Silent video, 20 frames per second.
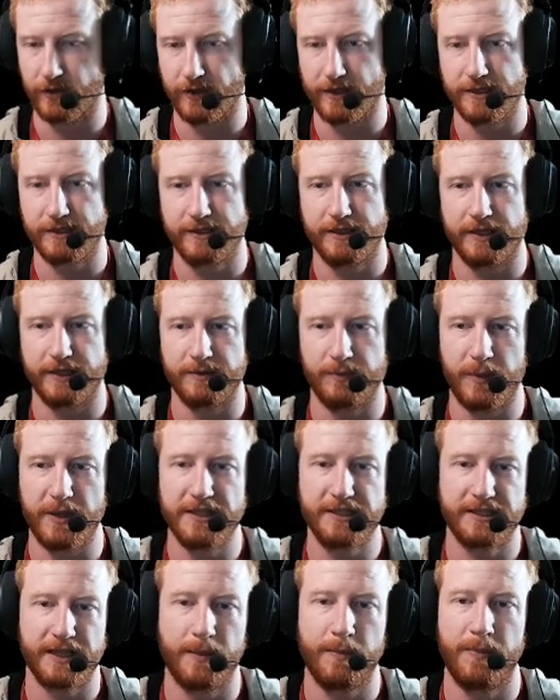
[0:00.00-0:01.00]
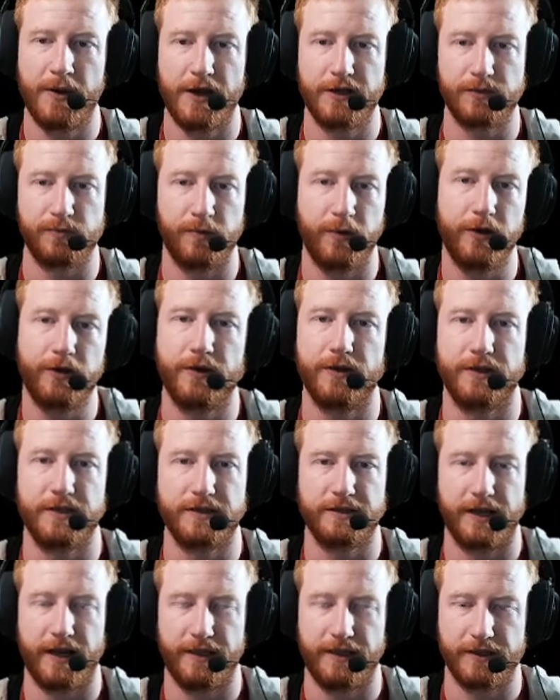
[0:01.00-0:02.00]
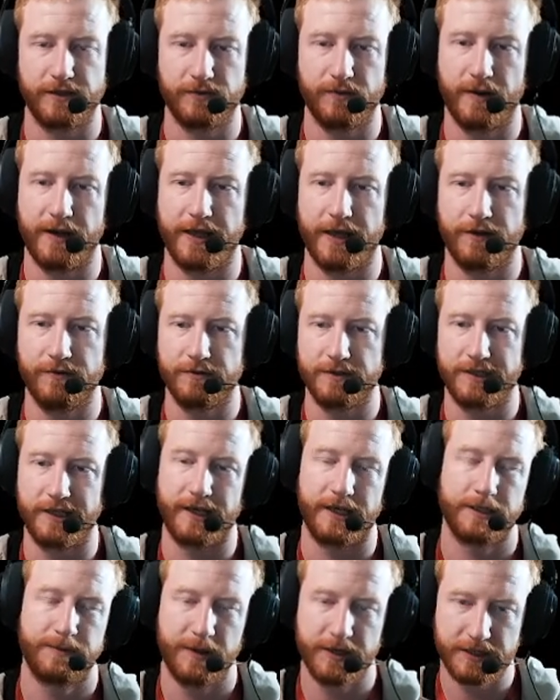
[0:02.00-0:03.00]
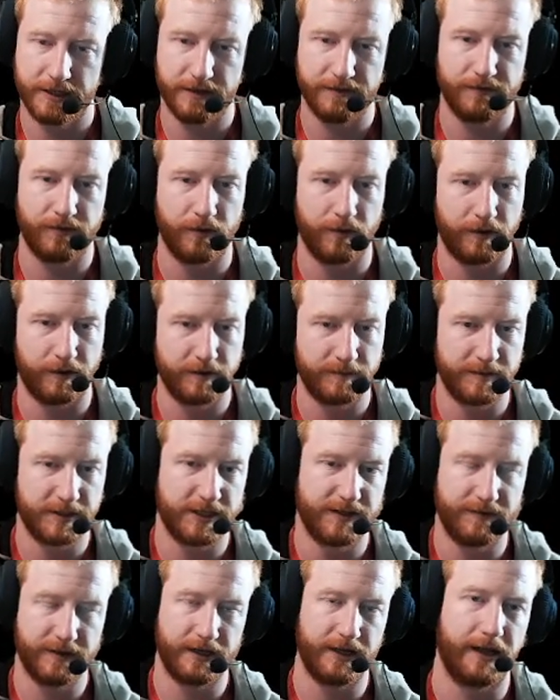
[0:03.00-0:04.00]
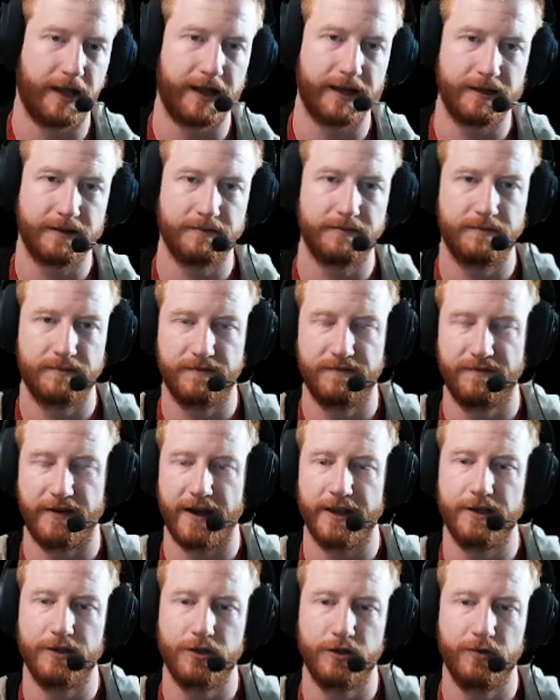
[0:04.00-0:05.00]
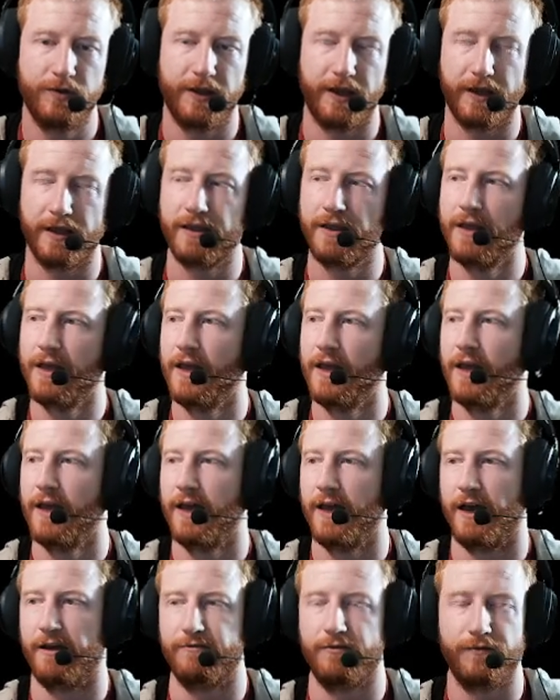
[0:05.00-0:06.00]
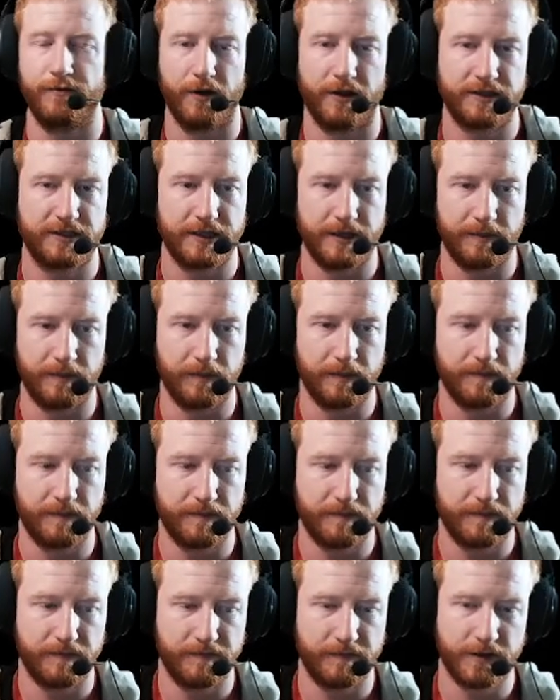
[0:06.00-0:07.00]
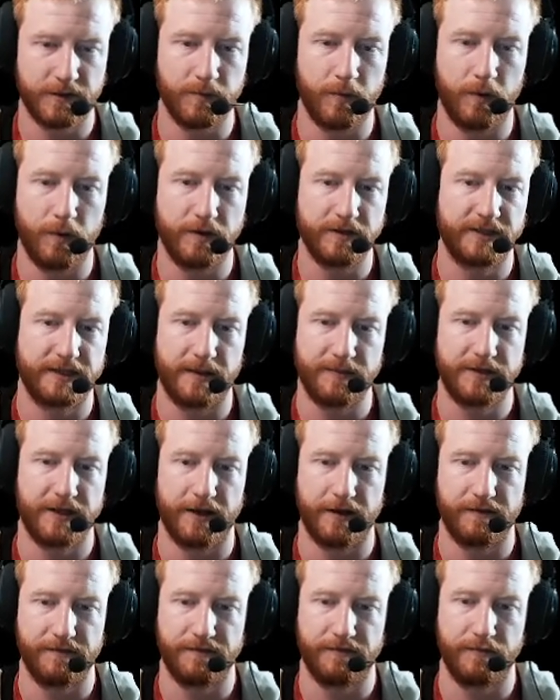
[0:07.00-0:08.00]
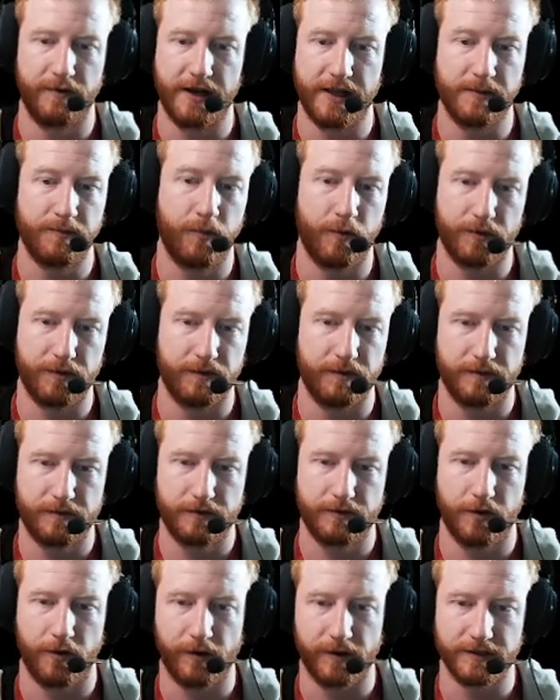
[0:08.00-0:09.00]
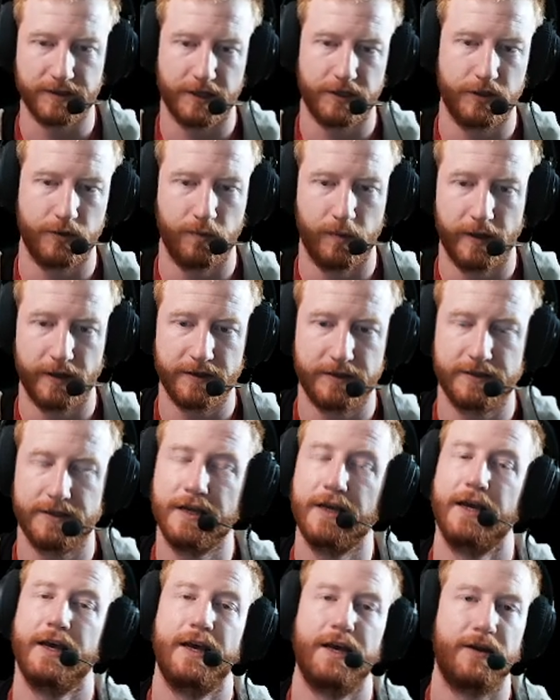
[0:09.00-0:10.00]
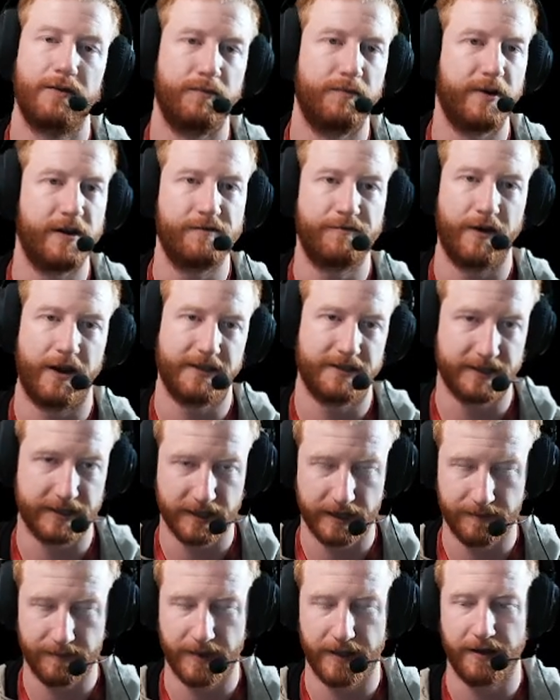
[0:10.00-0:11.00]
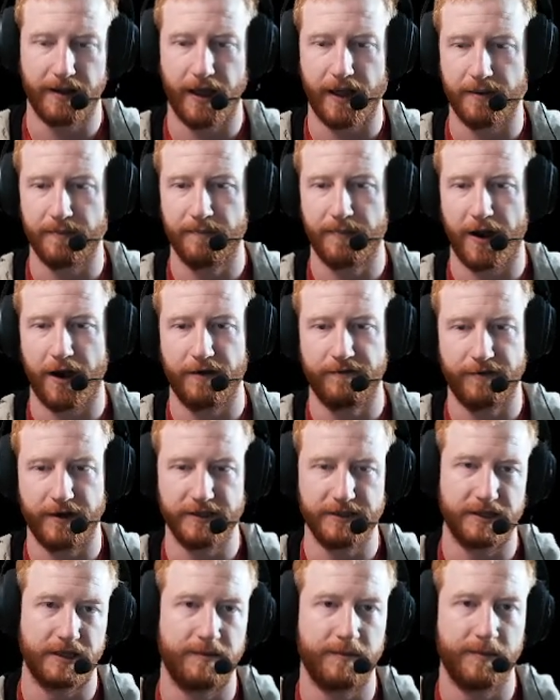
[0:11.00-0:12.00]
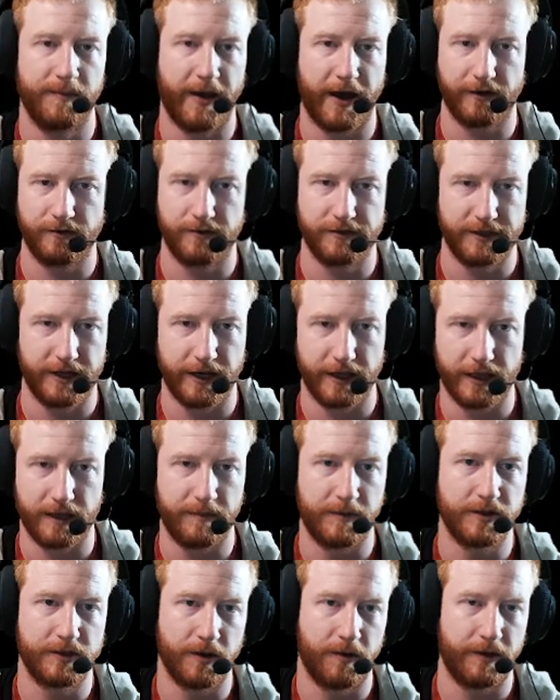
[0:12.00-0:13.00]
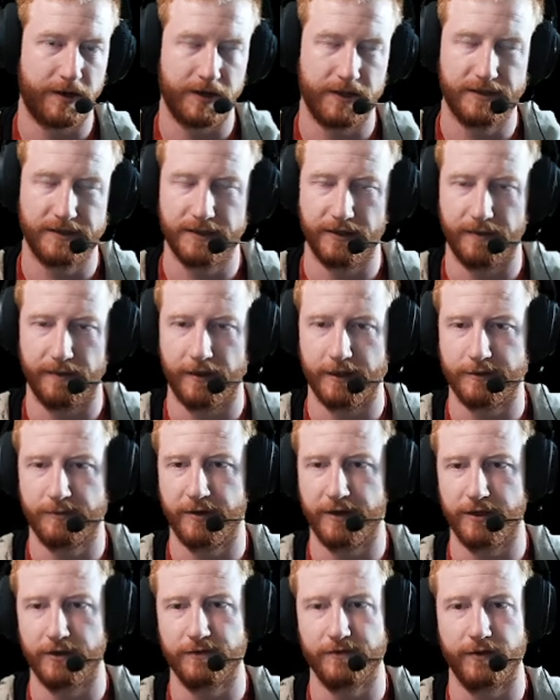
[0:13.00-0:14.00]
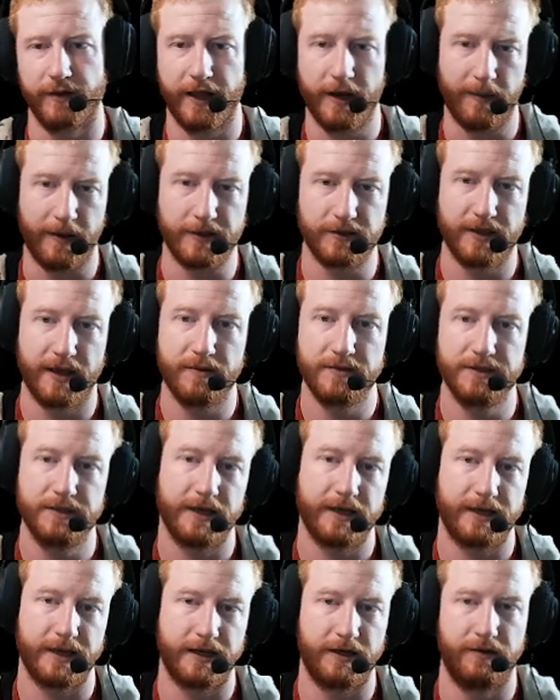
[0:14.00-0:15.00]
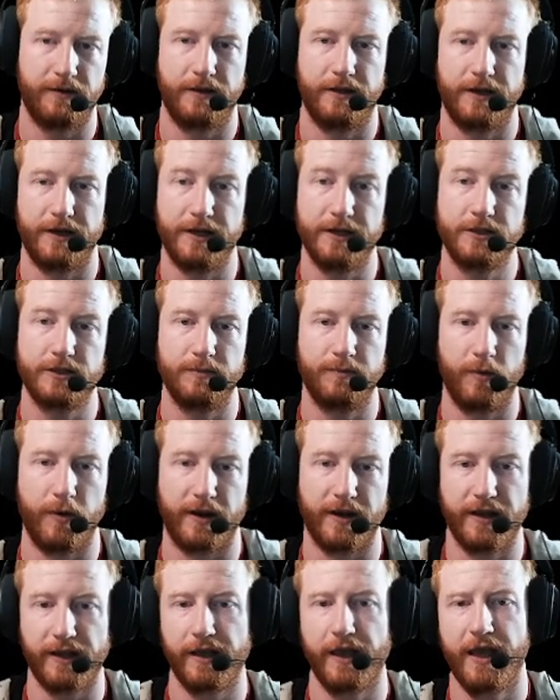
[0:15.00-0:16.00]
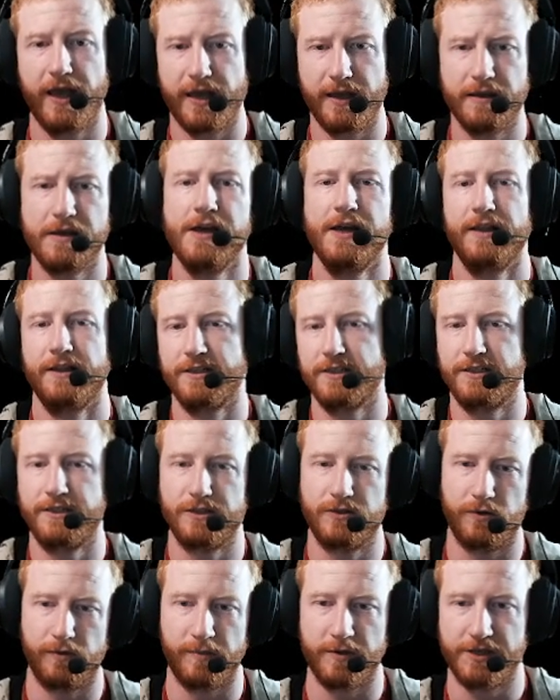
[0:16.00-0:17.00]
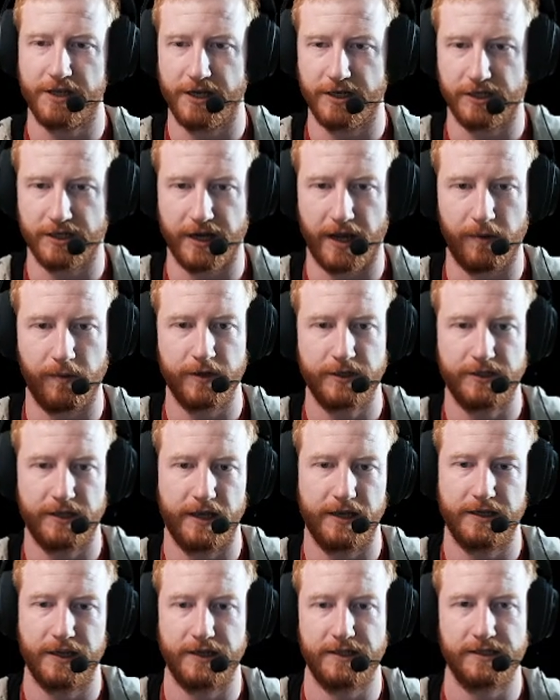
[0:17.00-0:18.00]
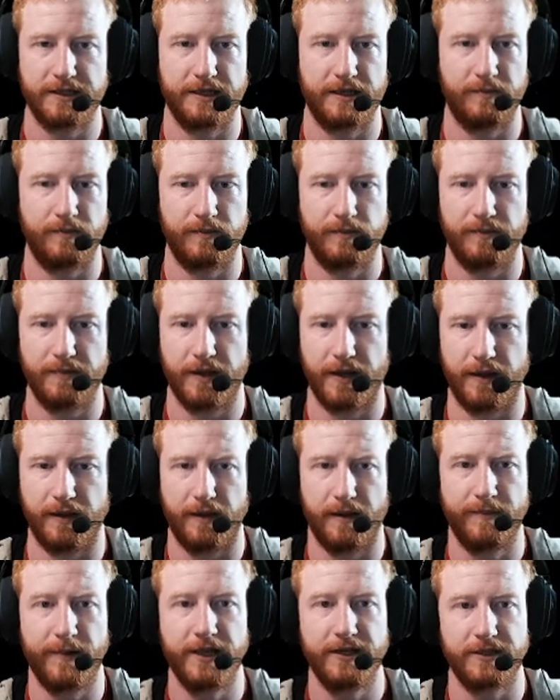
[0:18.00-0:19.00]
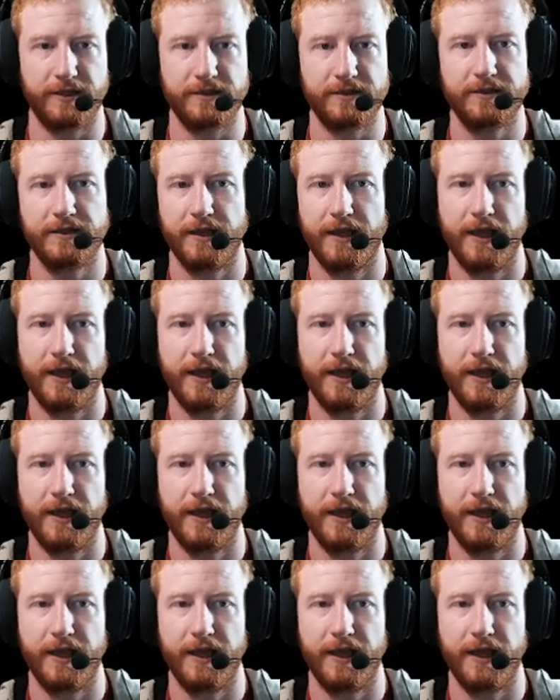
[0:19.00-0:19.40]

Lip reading: There's been some past work on this that I think is really interesting, especially for specifically like fine tuning. If you've got some small subset of really important tokens that you want, rephrasing them and paraphrasing them and back translating them and so on is pretty useful. Anyway, so that was like an initial point. Like, hey, this is just augmentation. I wish they'd done some ablations.